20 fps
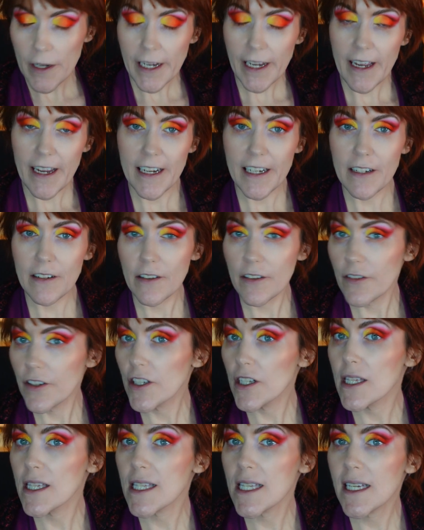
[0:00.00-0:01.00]
it kind of, if you
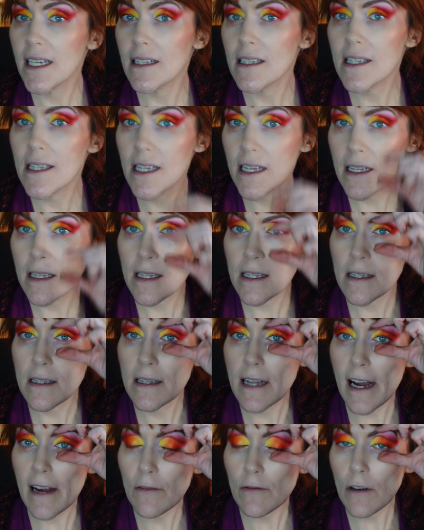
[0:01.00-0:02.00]
can see, it's it's
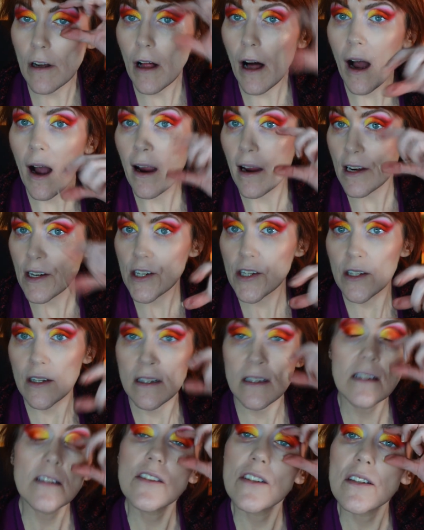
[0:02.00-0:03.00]
not real harsh.
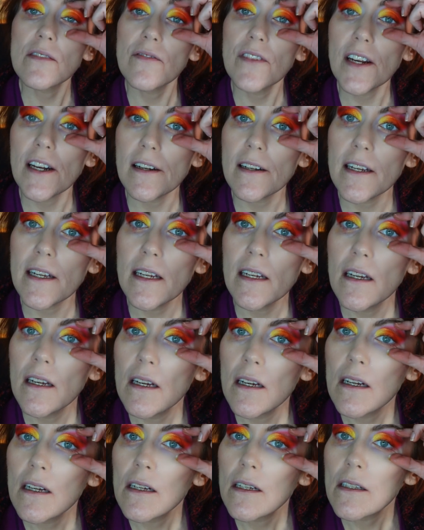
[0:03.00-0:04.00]
It's just very
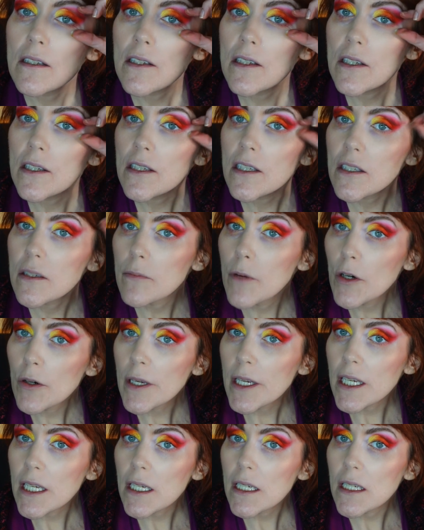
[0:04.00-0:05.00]

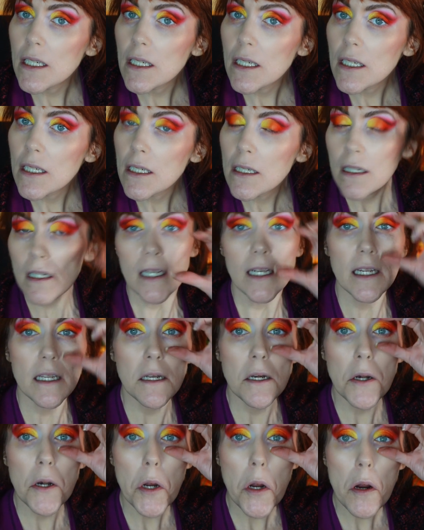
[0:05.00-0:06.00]
smoky
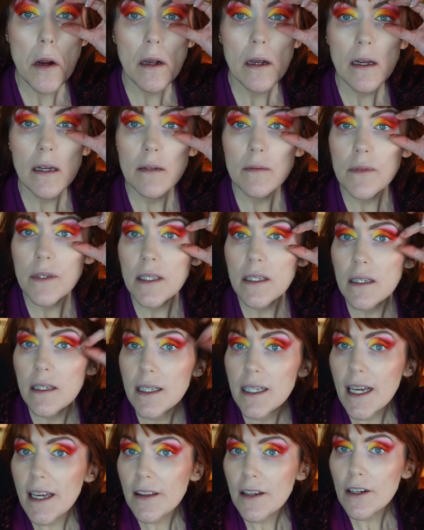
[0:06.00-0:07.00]
and comes
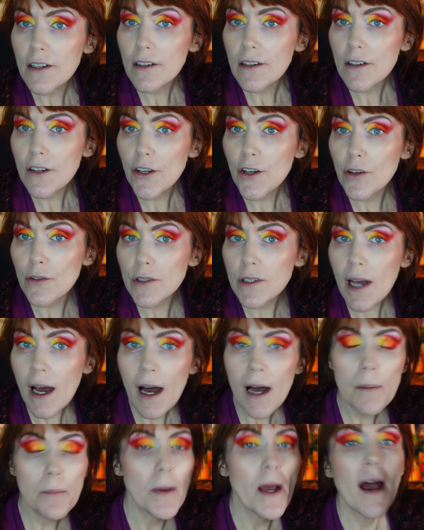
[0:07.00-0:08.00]
together, goes
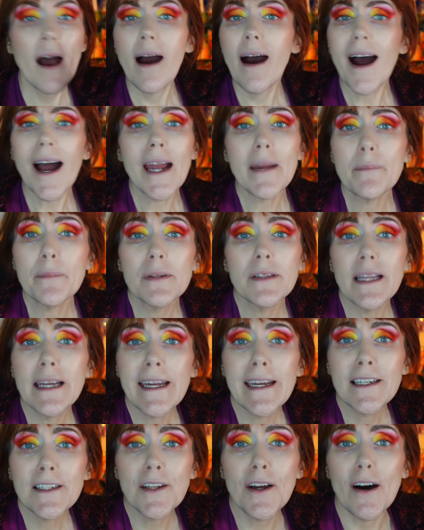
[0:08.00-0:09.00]
up. I
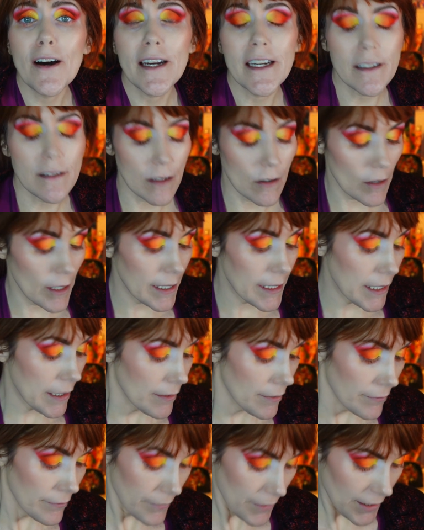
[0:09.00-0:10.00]
planned on it. No, I
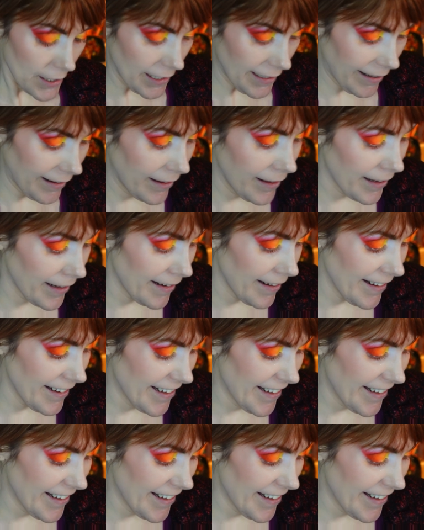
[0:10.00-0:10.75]
didn't.